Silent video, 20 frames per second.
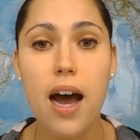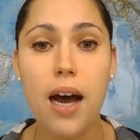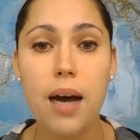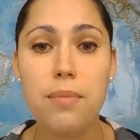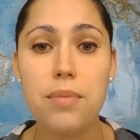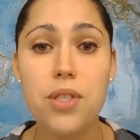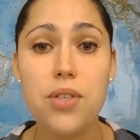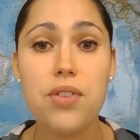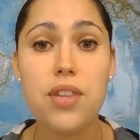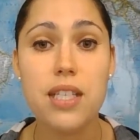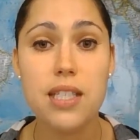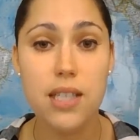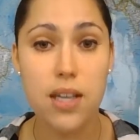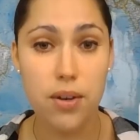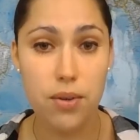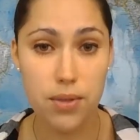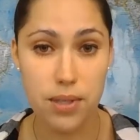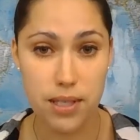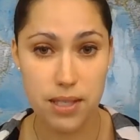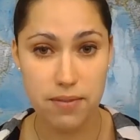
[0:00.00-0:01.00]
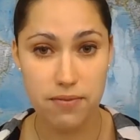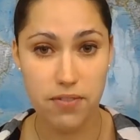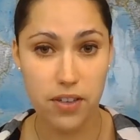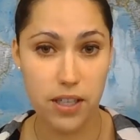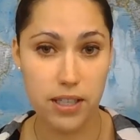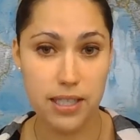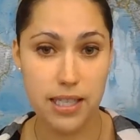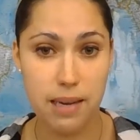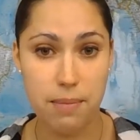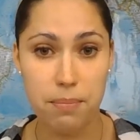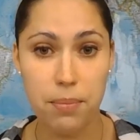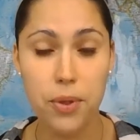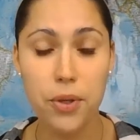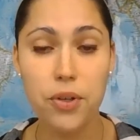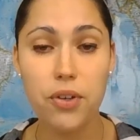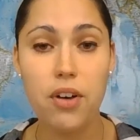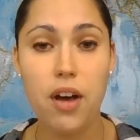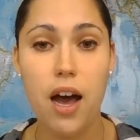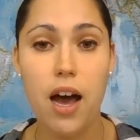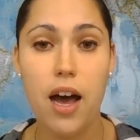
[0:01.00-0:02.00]
So this goes, for example,
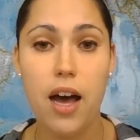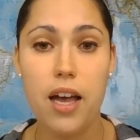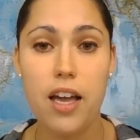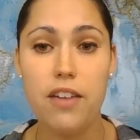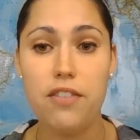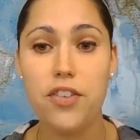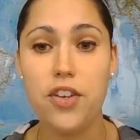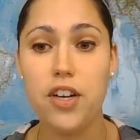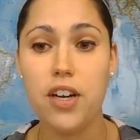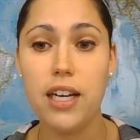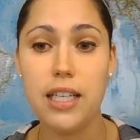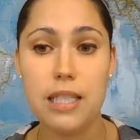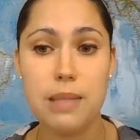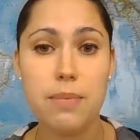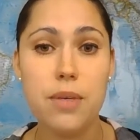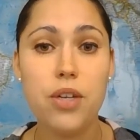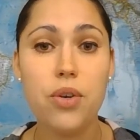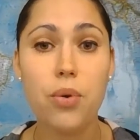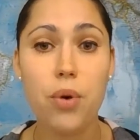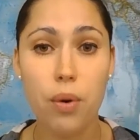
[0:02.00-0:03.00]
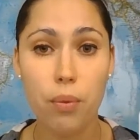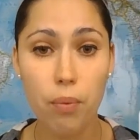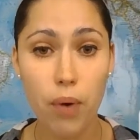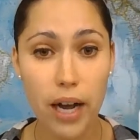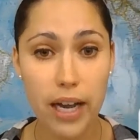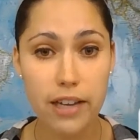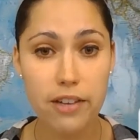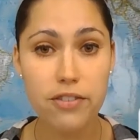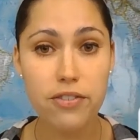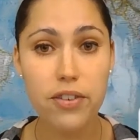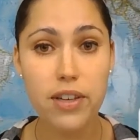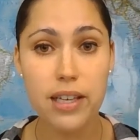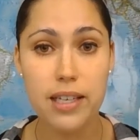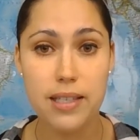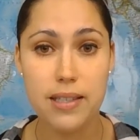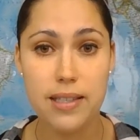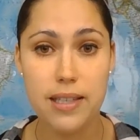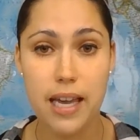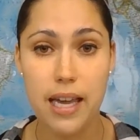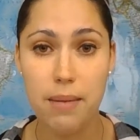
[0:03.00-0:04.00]
if your husband or wife
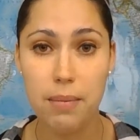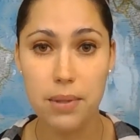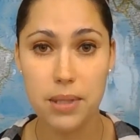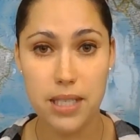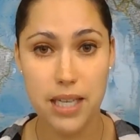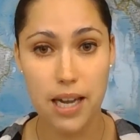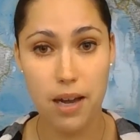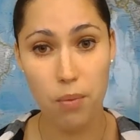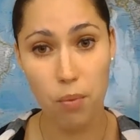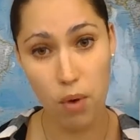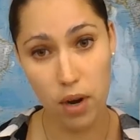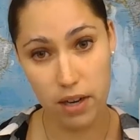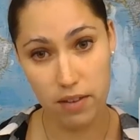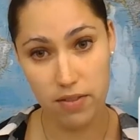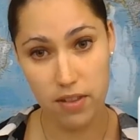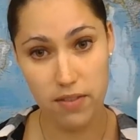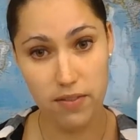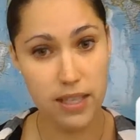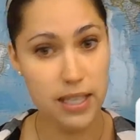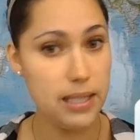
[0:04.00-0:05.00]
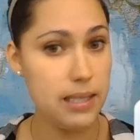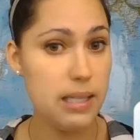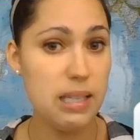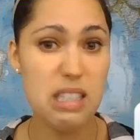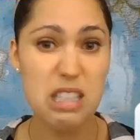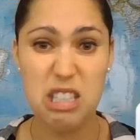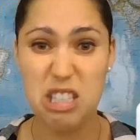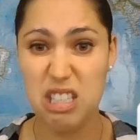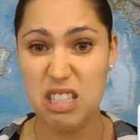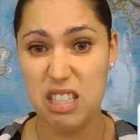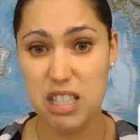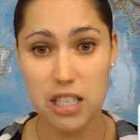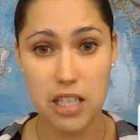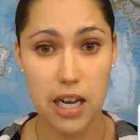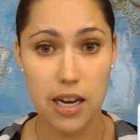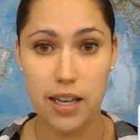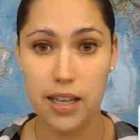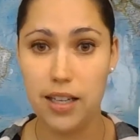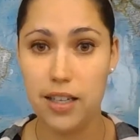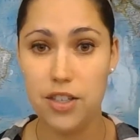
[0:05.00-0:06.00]
is able to get one of the visas to
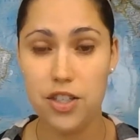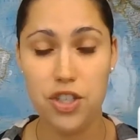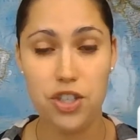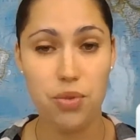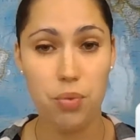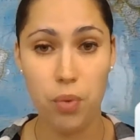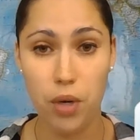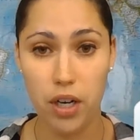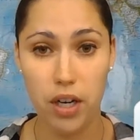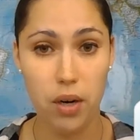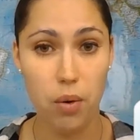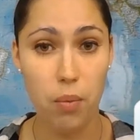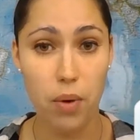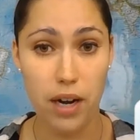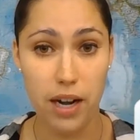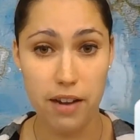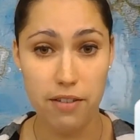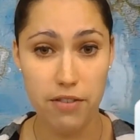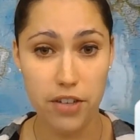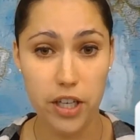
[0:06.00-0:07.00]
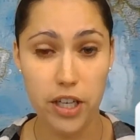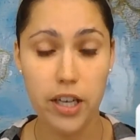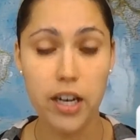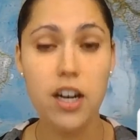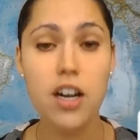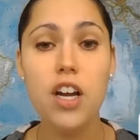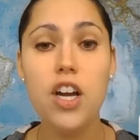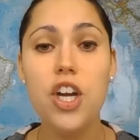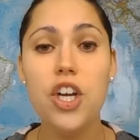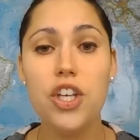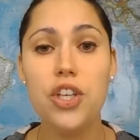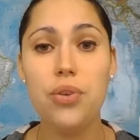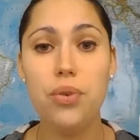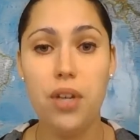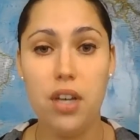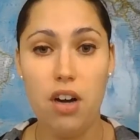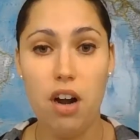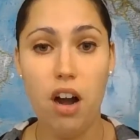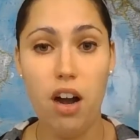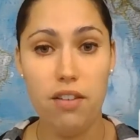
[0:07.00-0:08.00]
study, to work, whatever, you
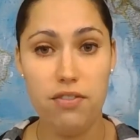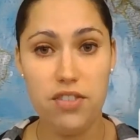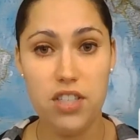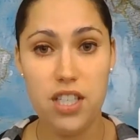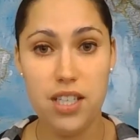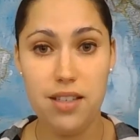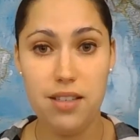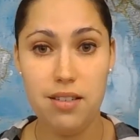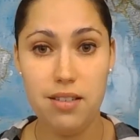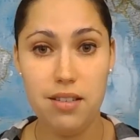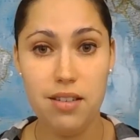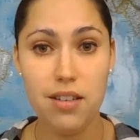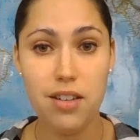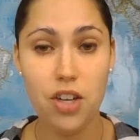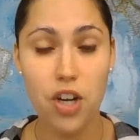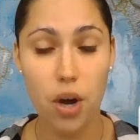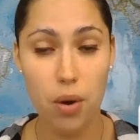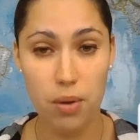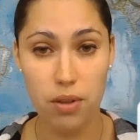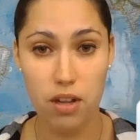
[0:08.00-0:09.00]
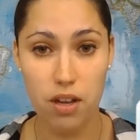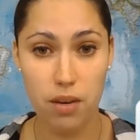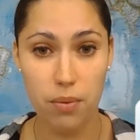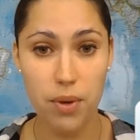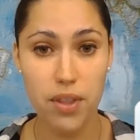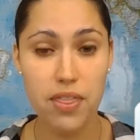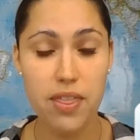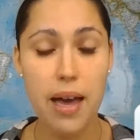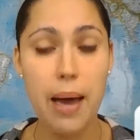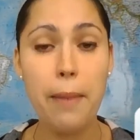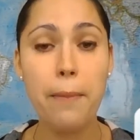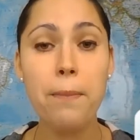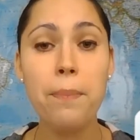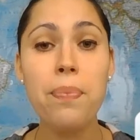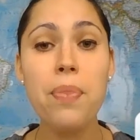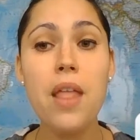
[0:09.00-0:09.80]
can often go along with them.